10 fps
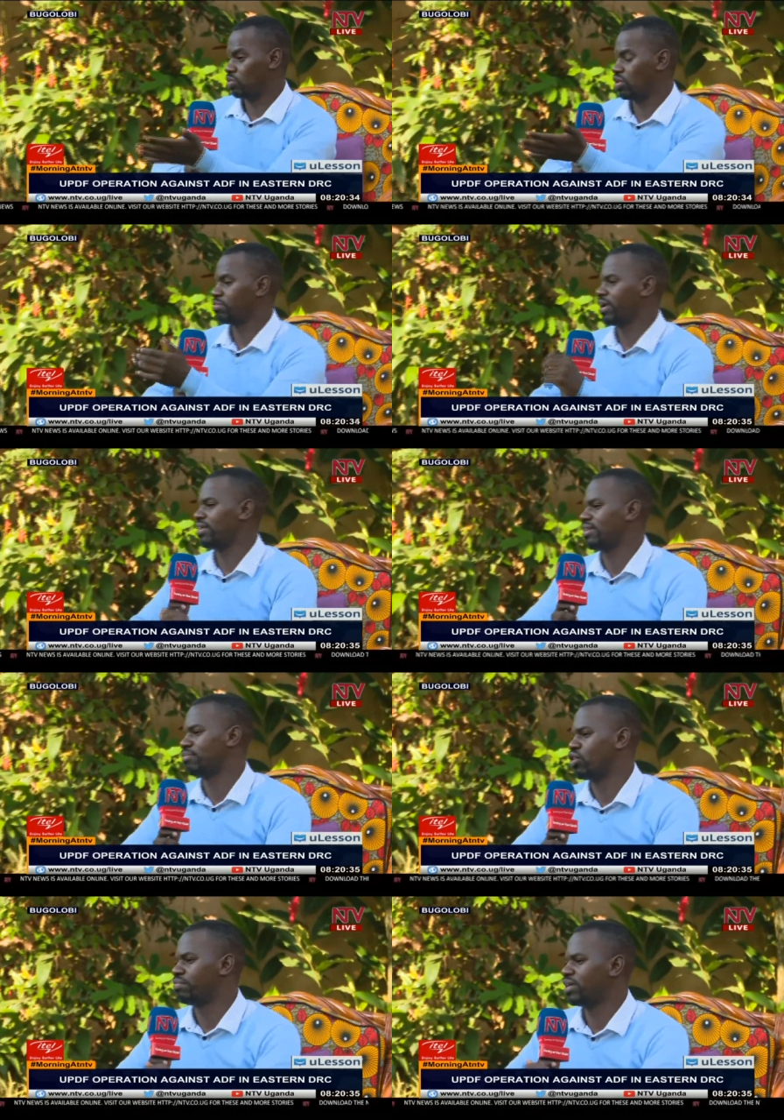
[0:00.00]
going by the
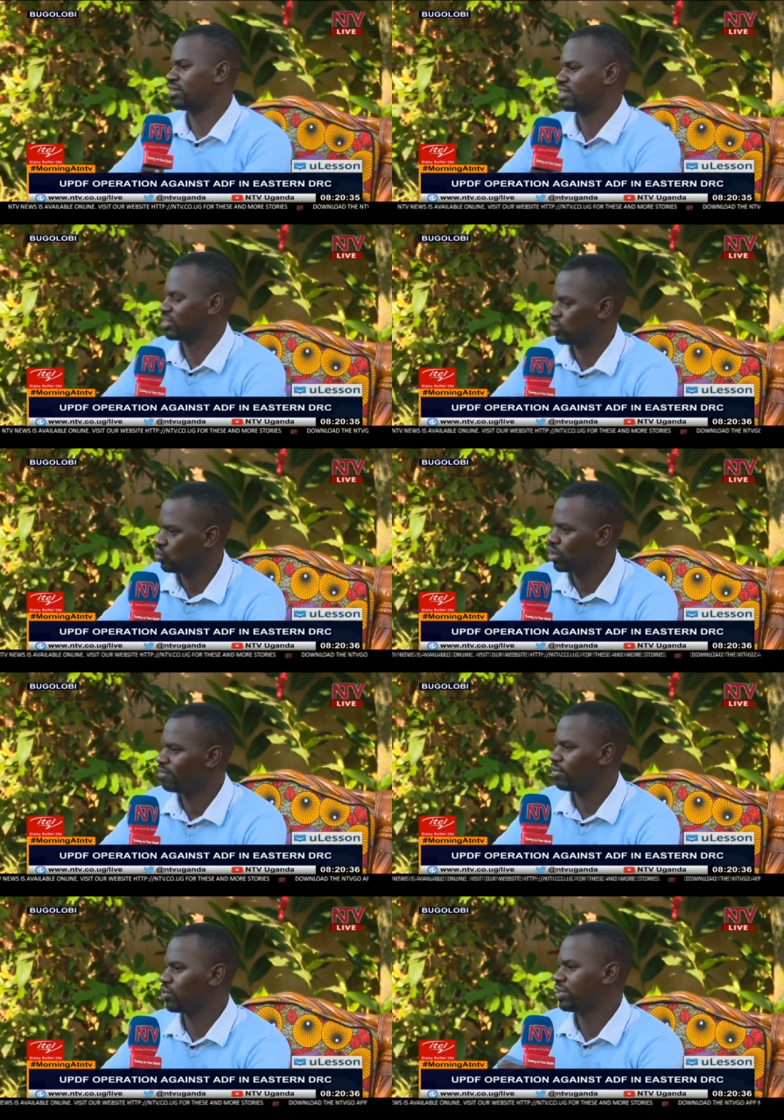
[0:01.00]
bombings that you
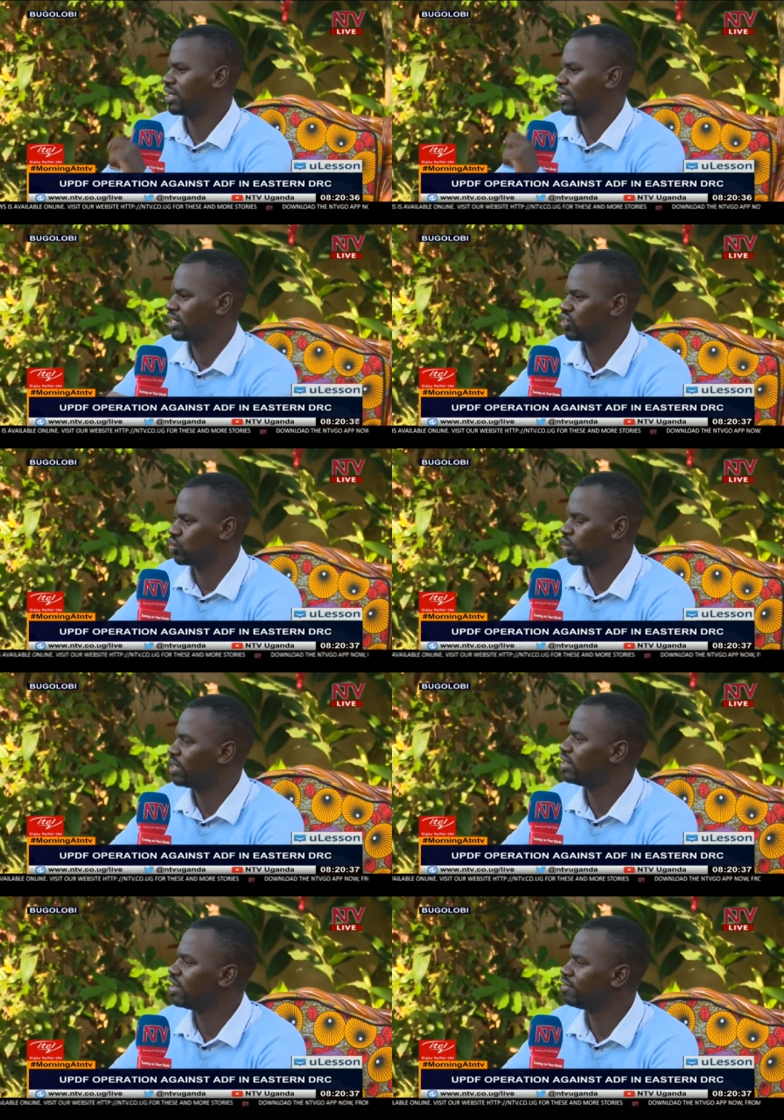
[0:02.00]
have already linked to
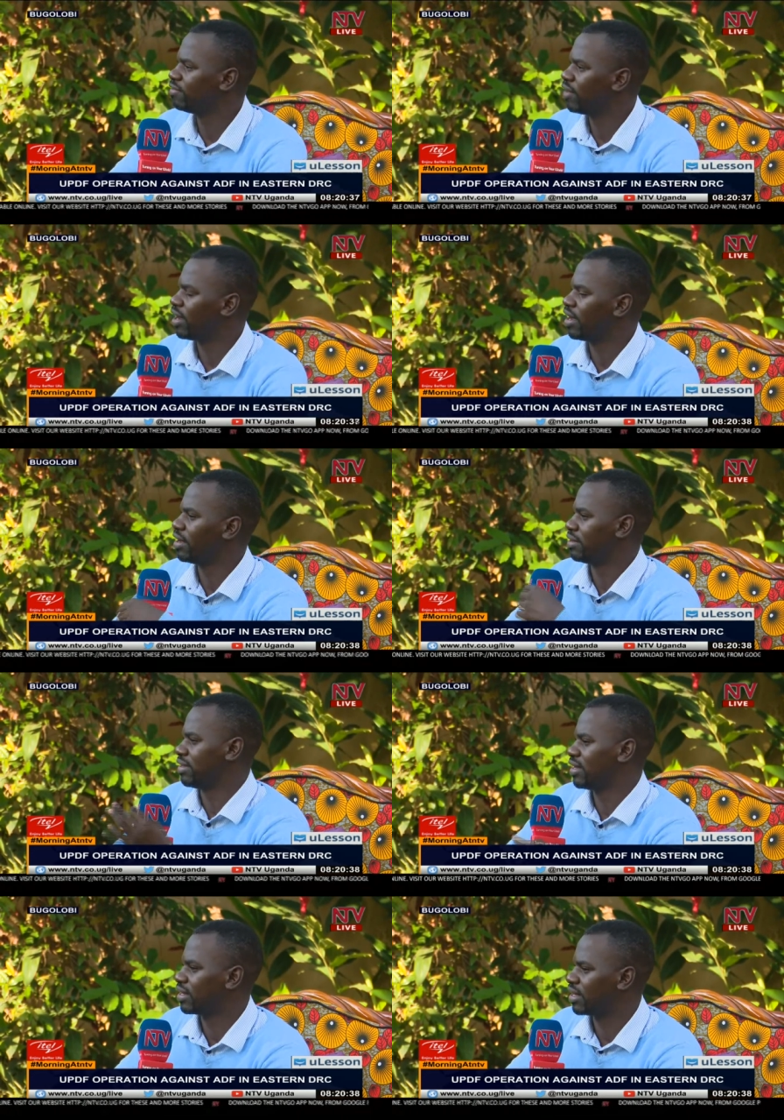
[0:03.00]
A D F. Uh,
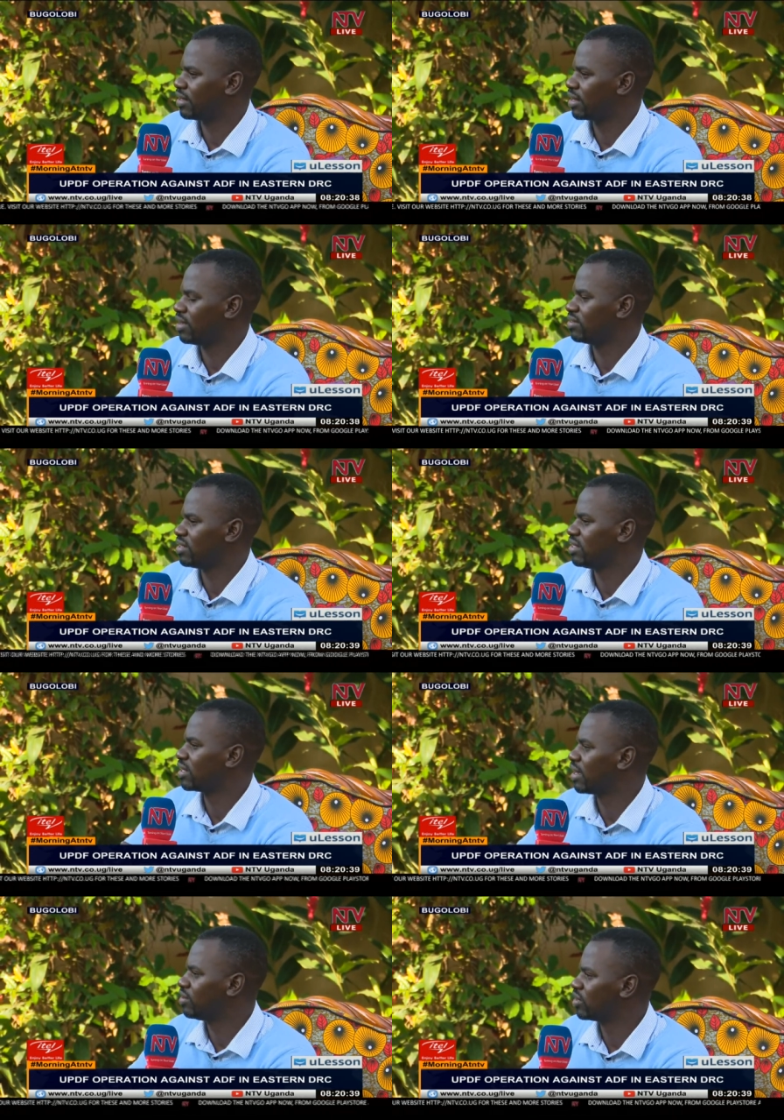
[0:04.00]
there are guys
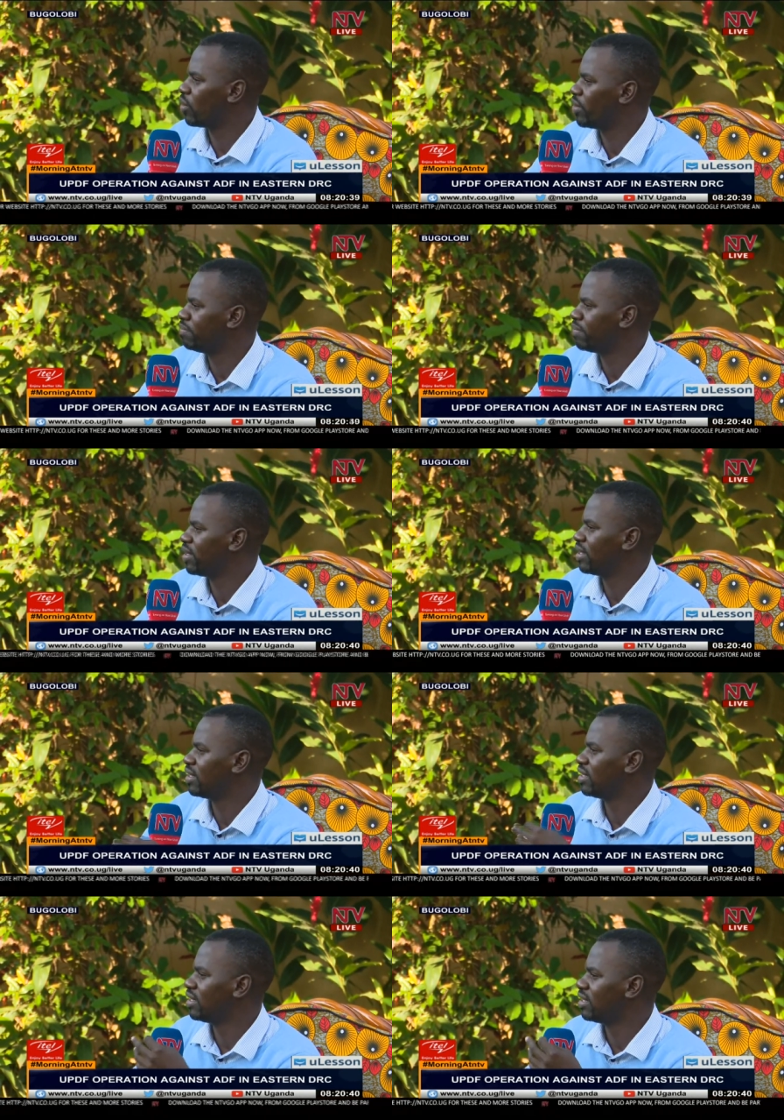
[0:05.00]
in, in
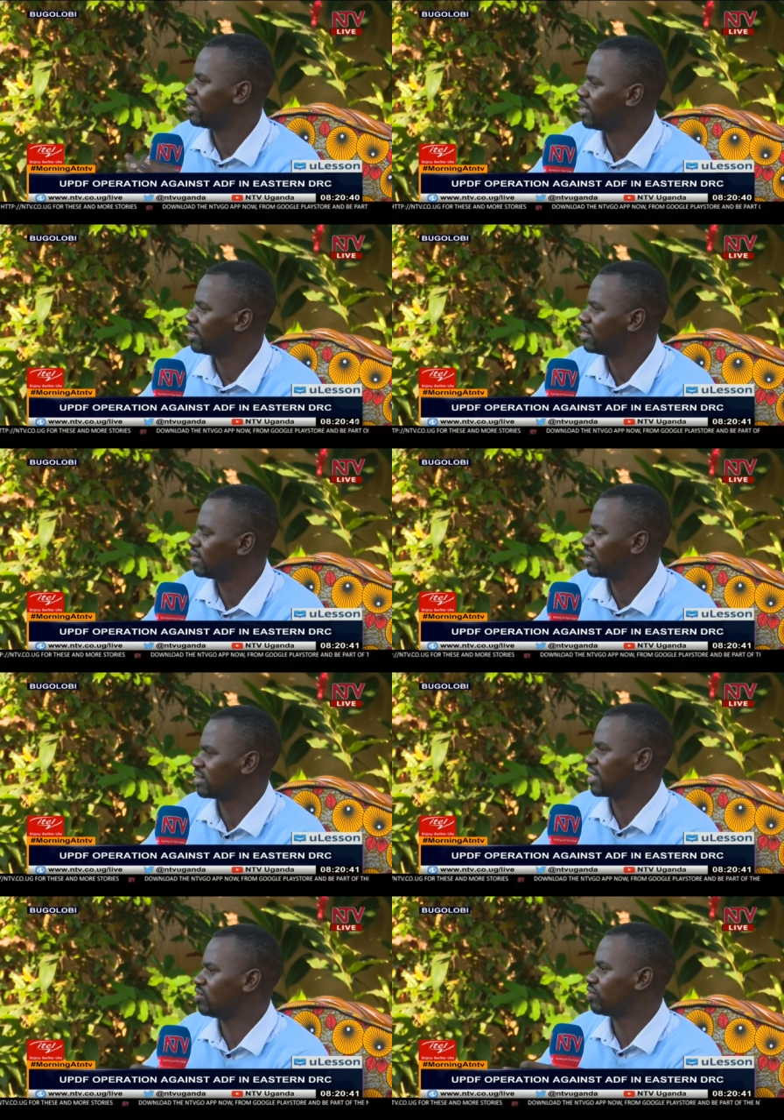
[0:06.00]
Kawempe, in
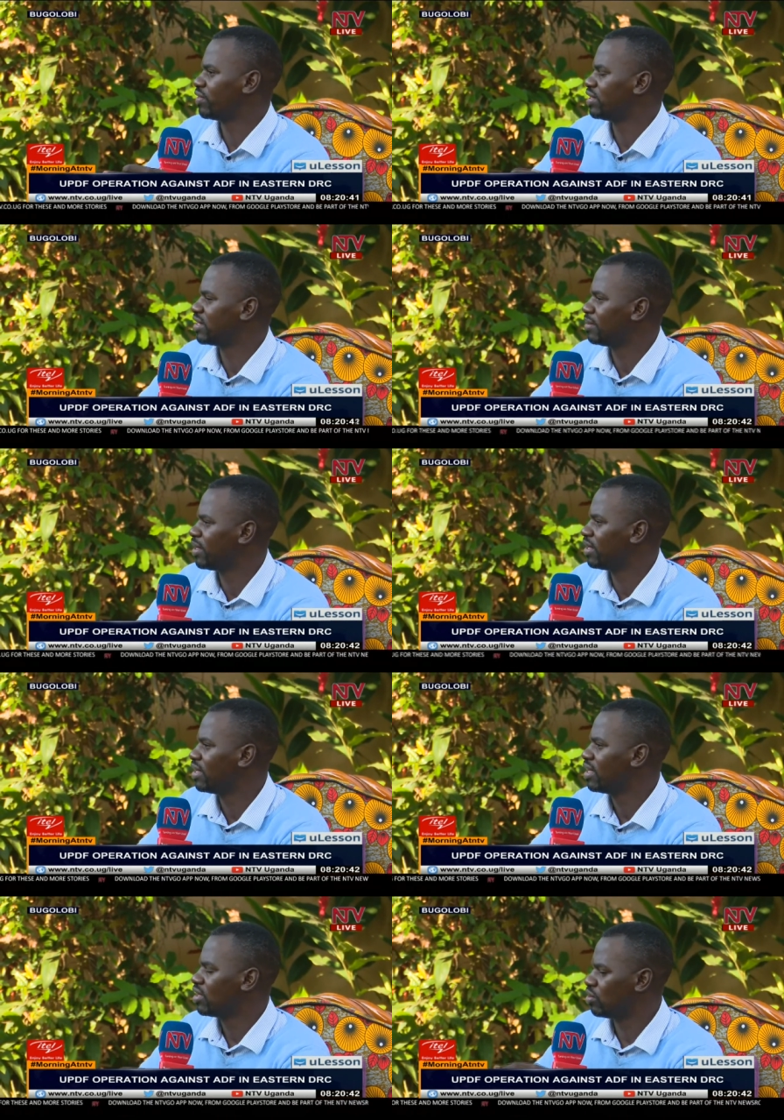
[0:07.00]
their side of
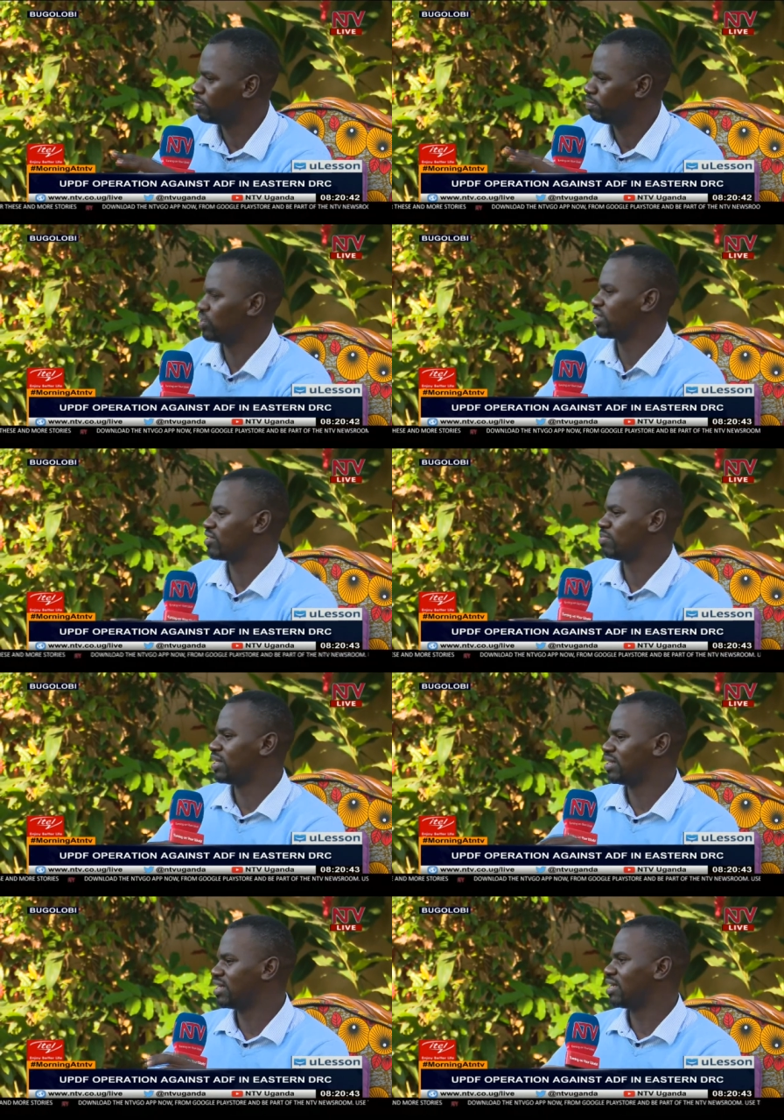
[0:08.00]
Entebbe. You, police has
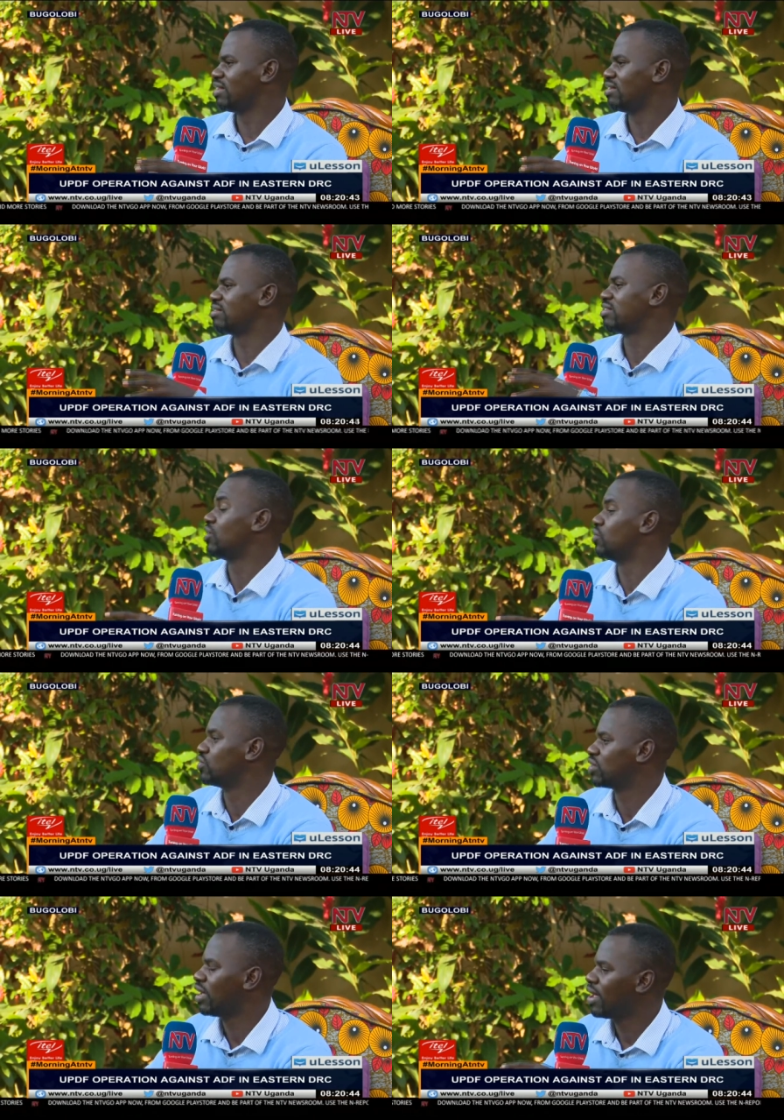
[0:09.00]
been digging these
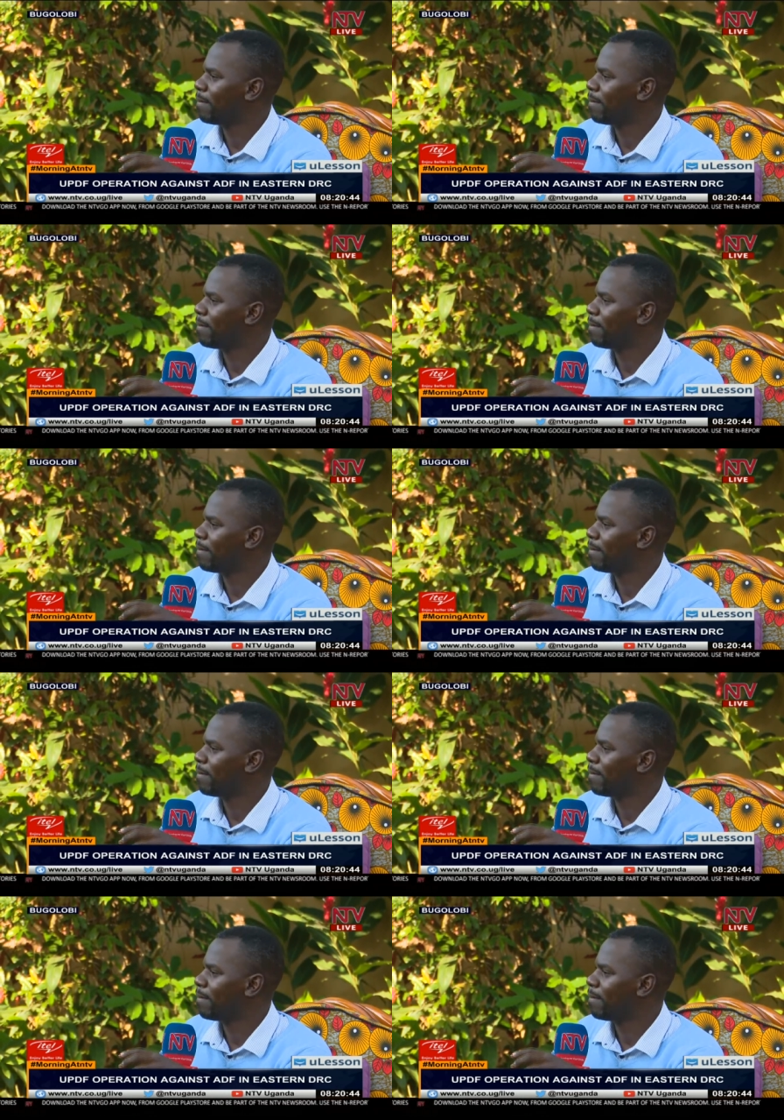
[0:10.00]
cells.